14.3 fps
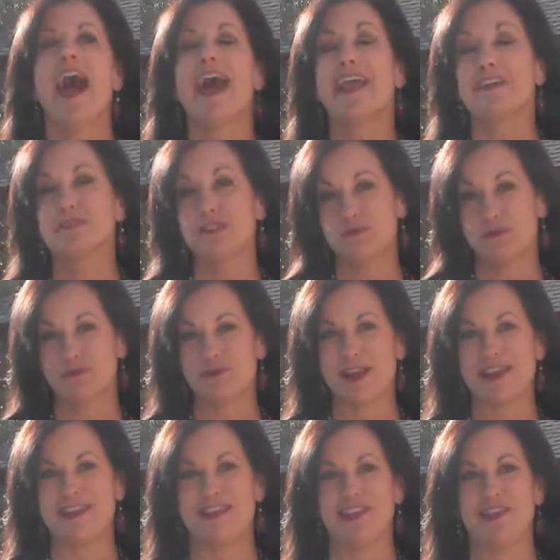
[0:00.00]
I have some
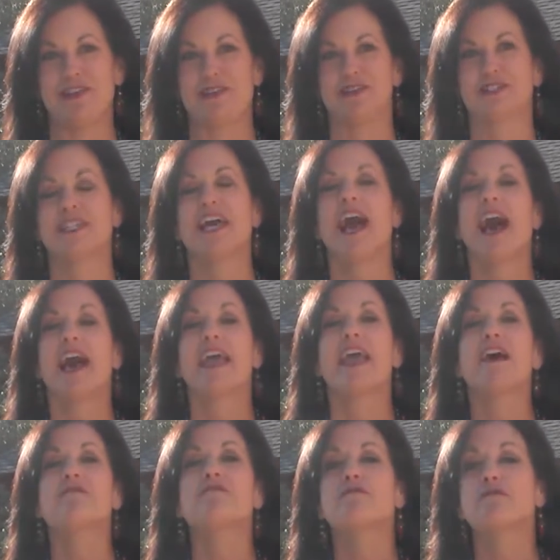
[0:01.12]
great news. I have